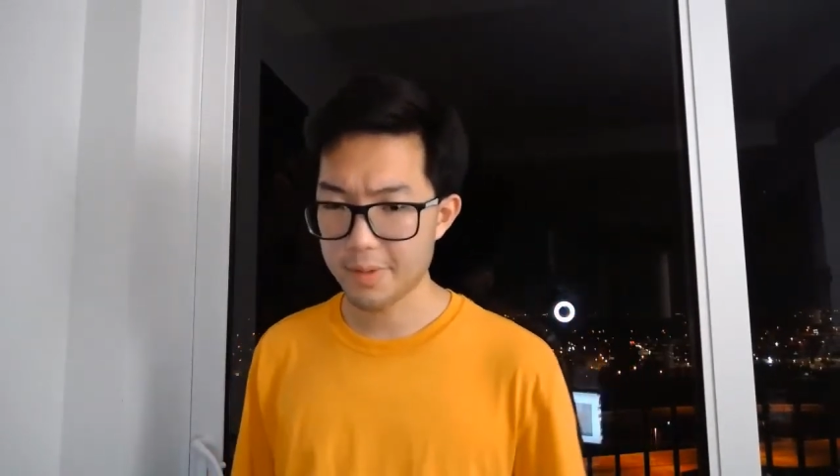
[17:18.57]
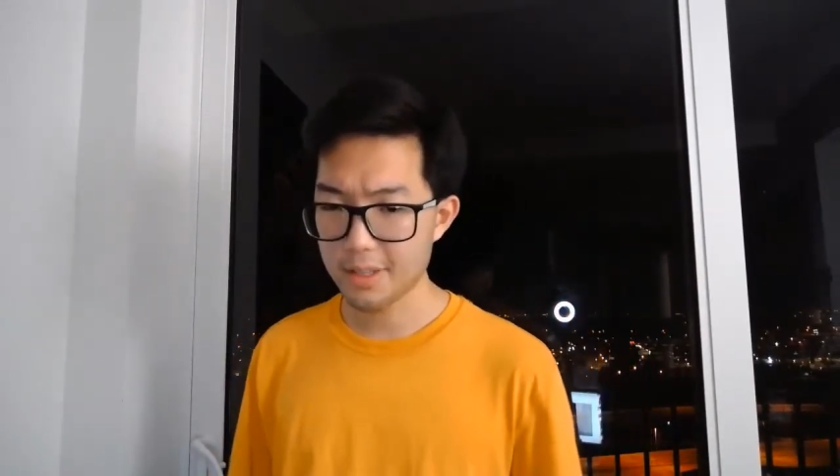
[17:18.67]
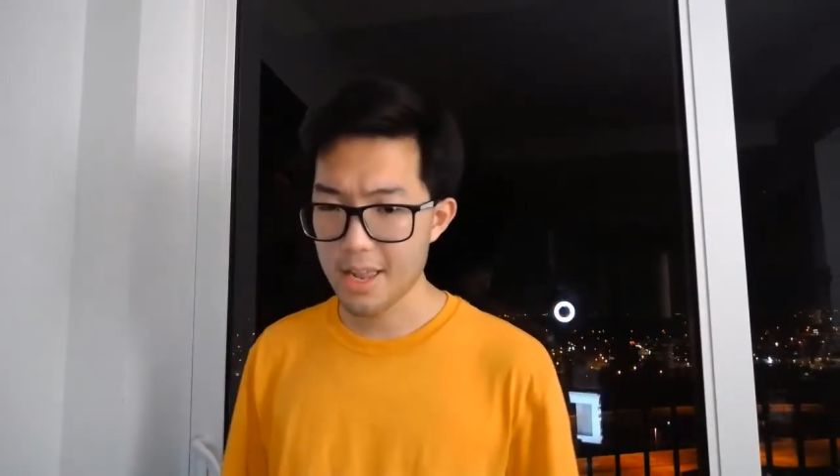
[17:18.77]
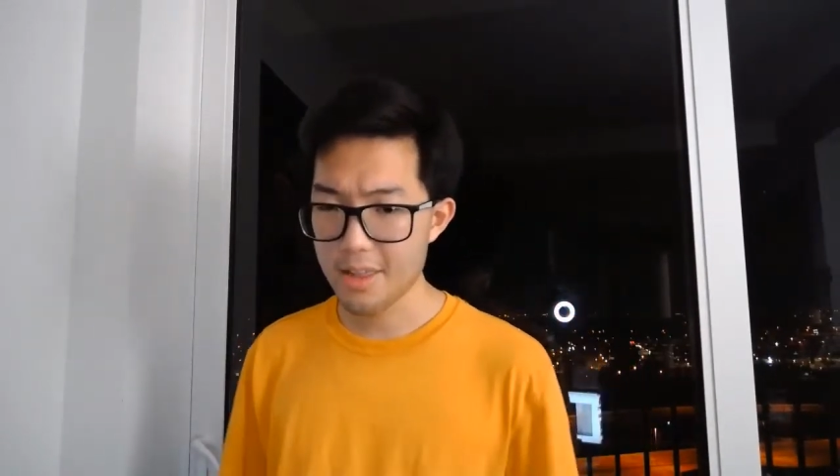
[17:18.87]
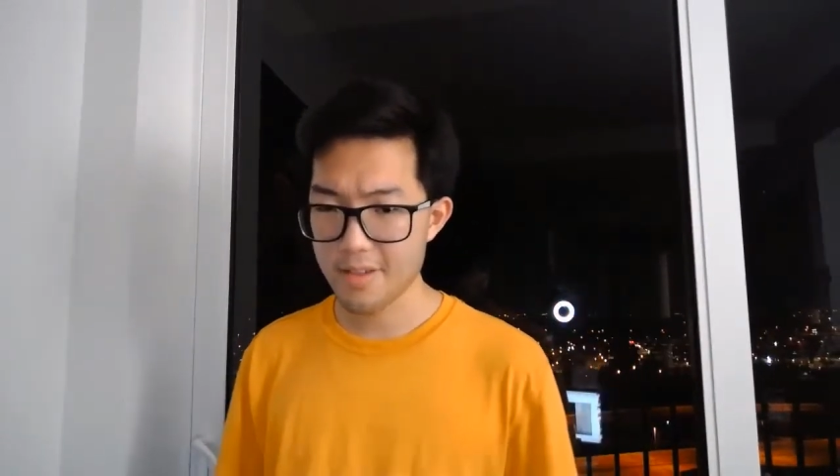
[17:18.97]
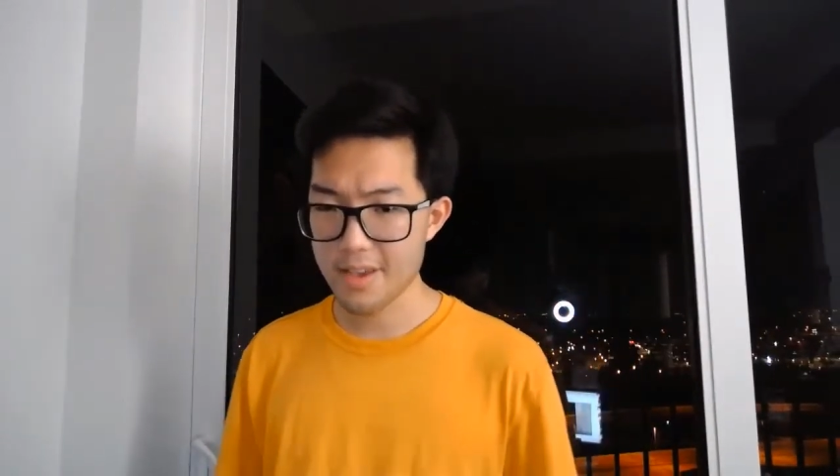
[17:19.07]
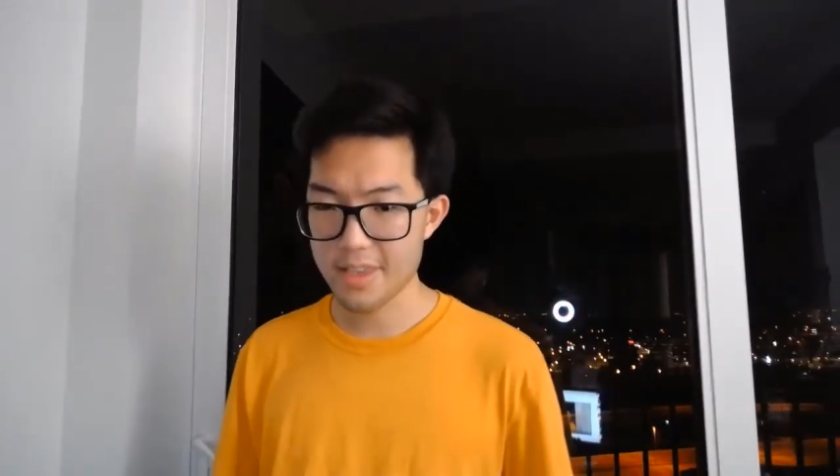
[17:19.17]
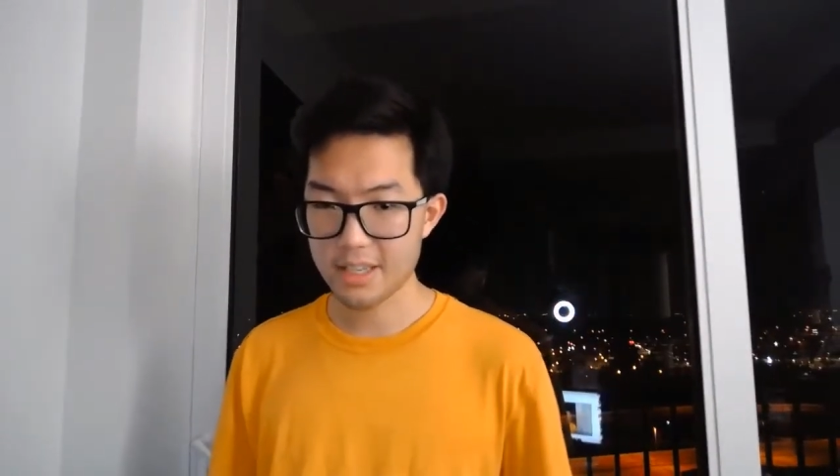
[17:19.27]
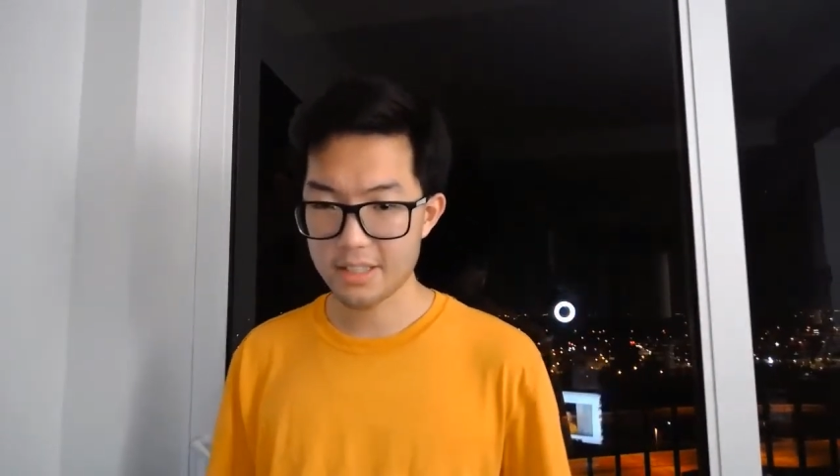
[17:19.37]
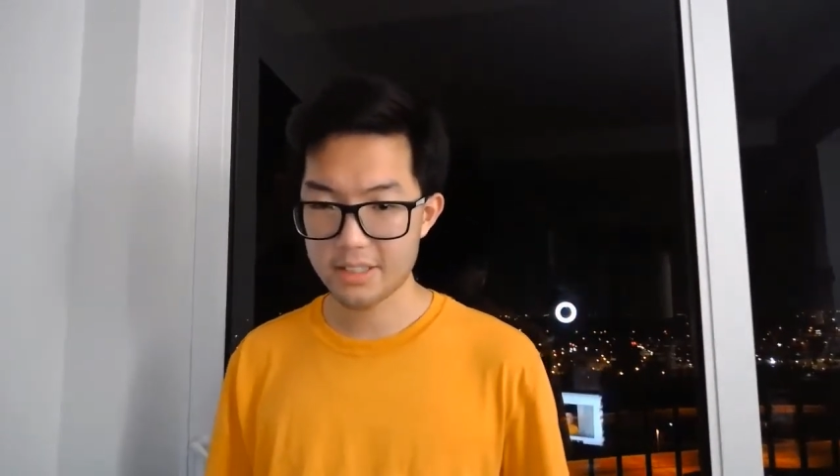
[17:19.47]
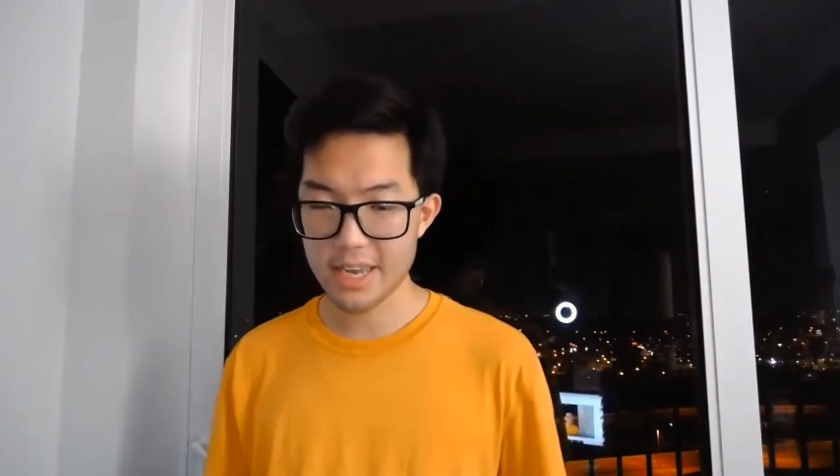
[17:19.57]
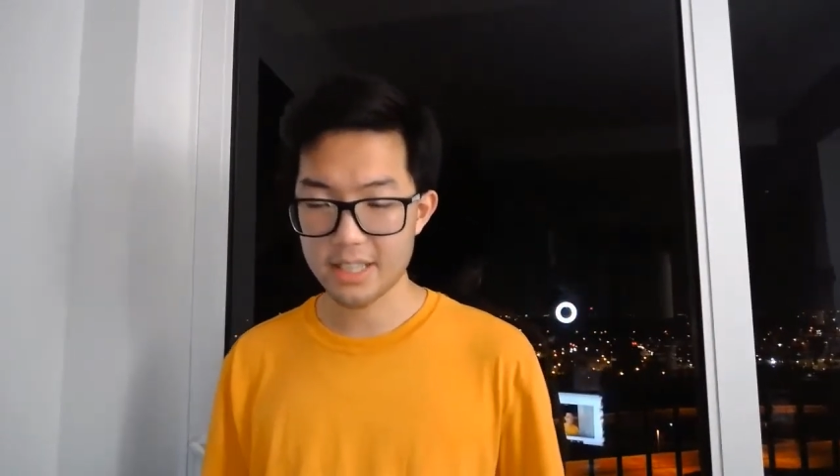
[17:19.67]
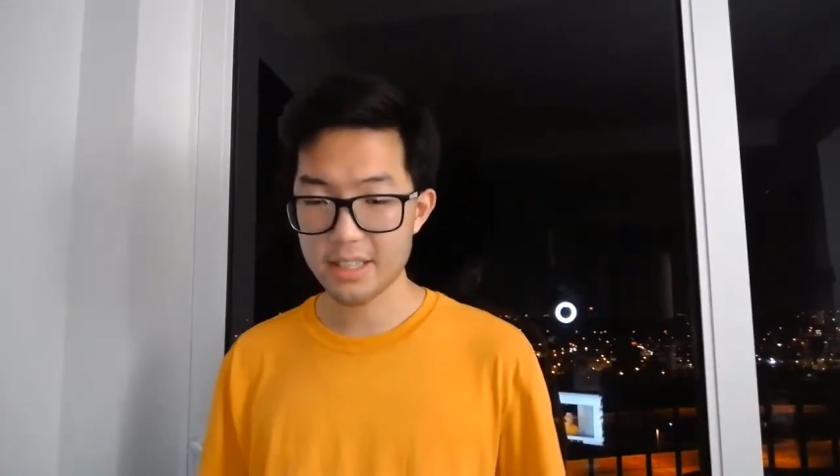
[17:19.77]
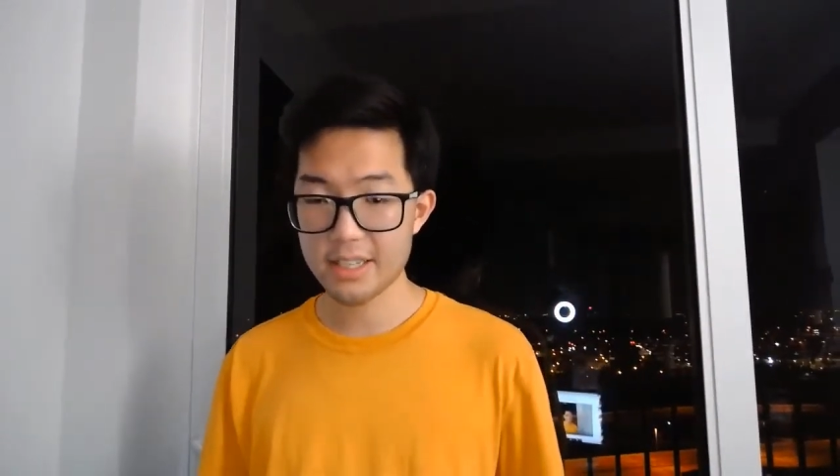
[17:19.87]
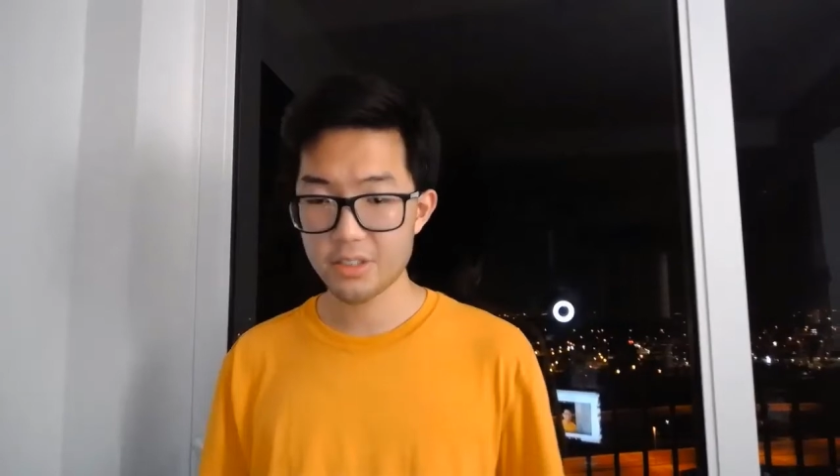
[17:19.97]
But a lot of them, I think, stay
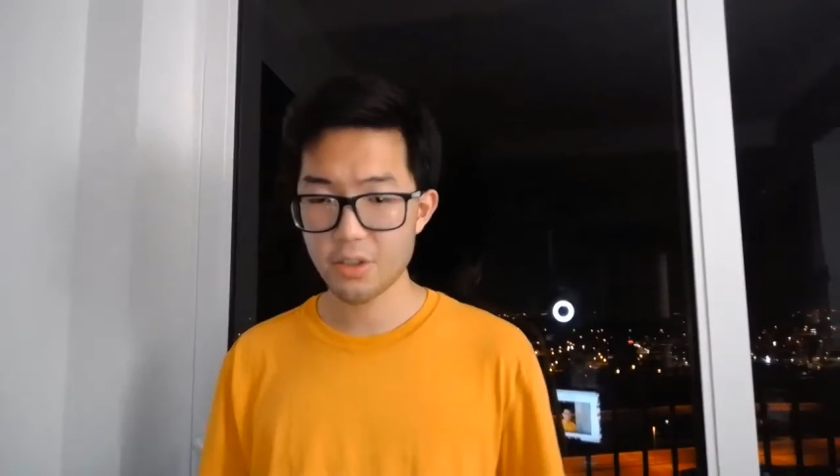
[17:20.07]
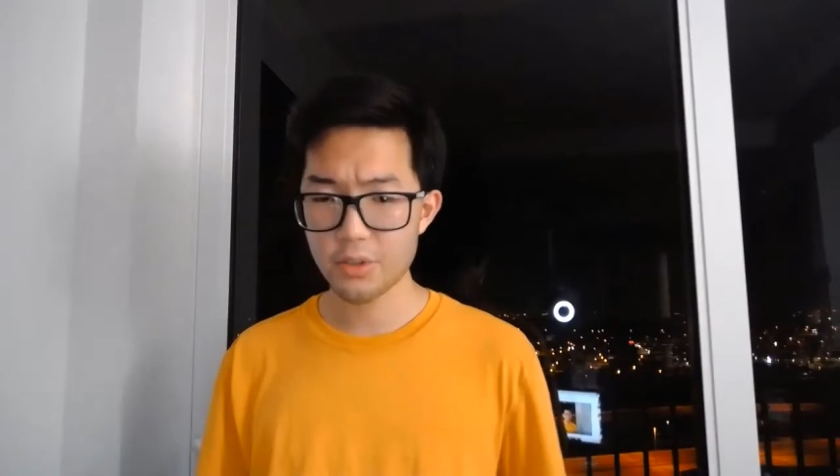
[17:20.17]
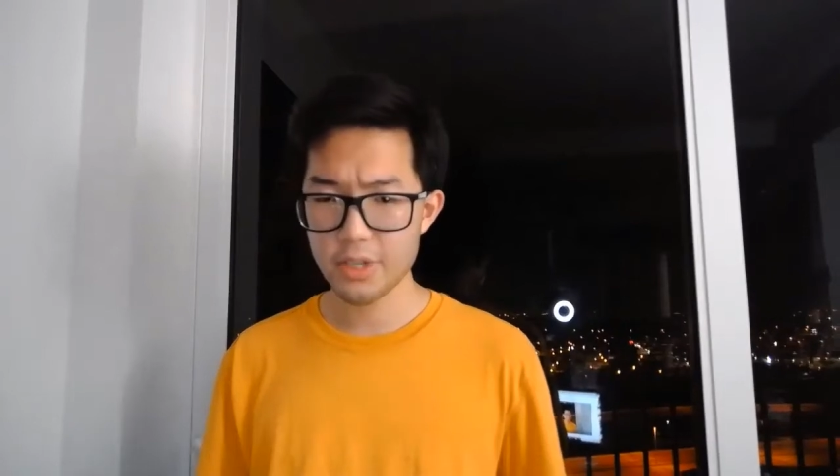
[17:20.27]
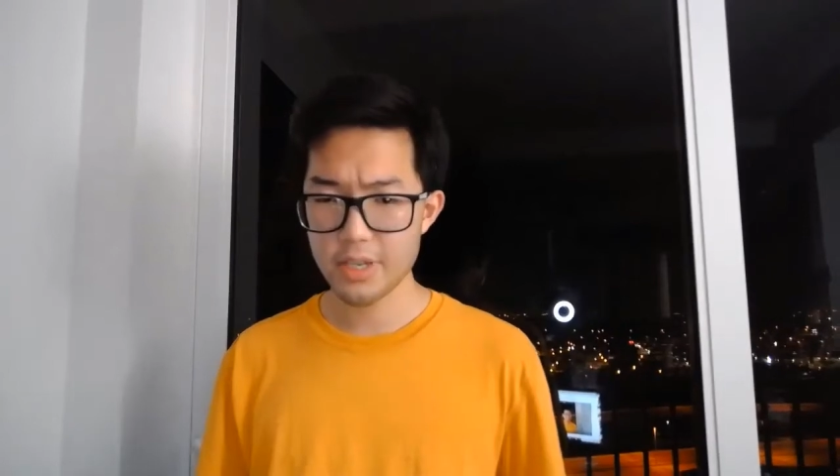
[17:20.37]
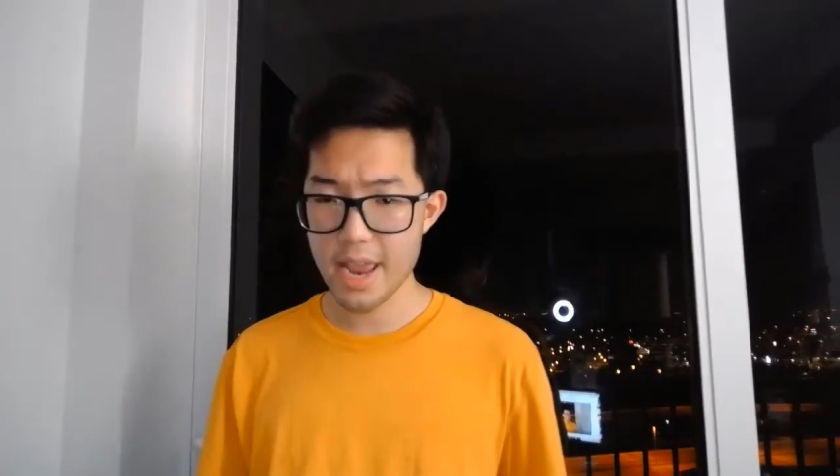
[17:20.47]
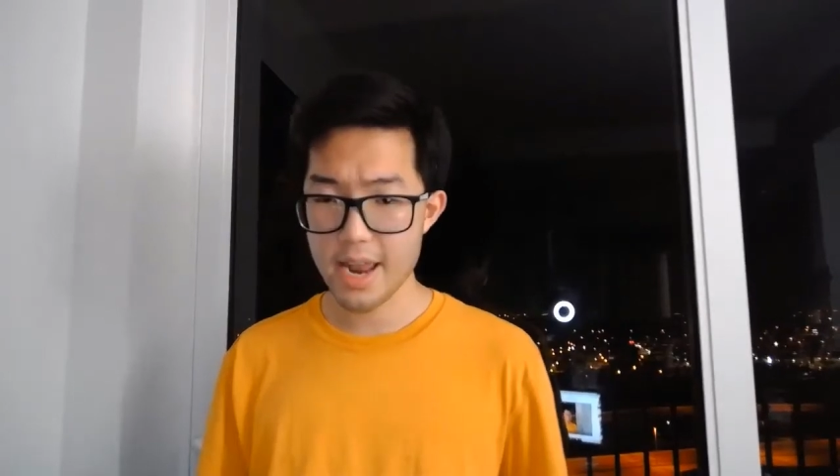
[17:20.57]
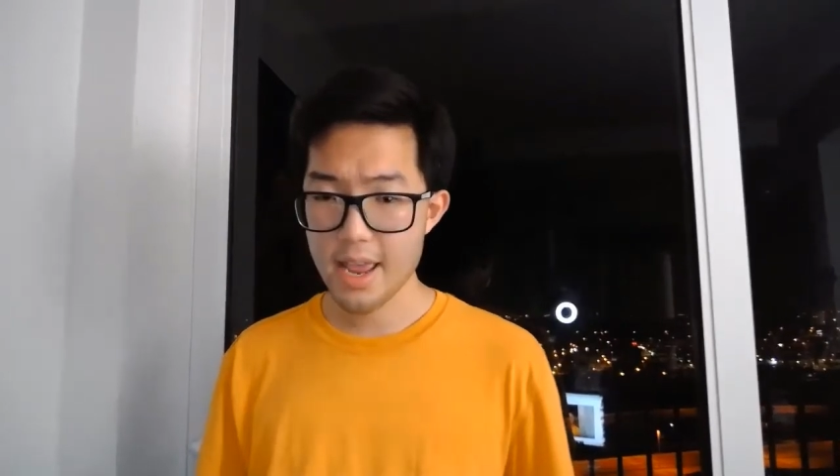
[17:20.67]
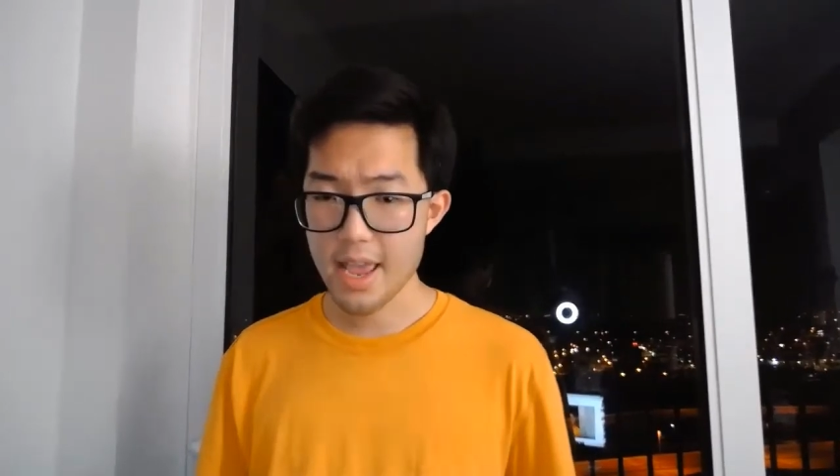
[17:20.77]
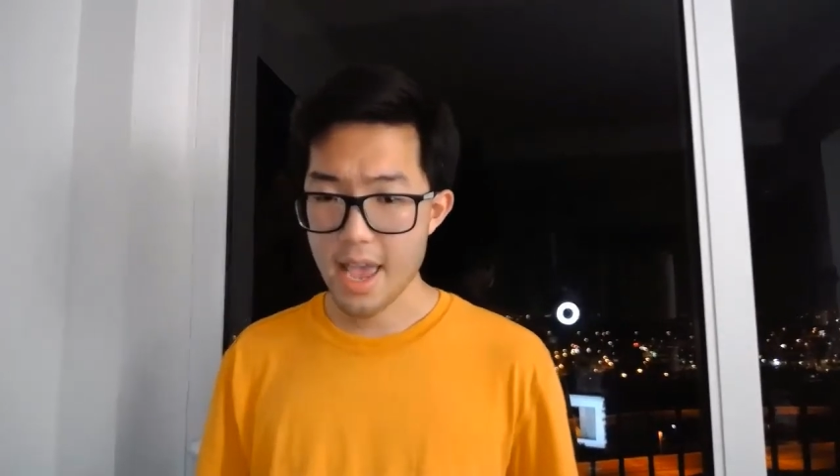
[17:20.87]
quite closely knit.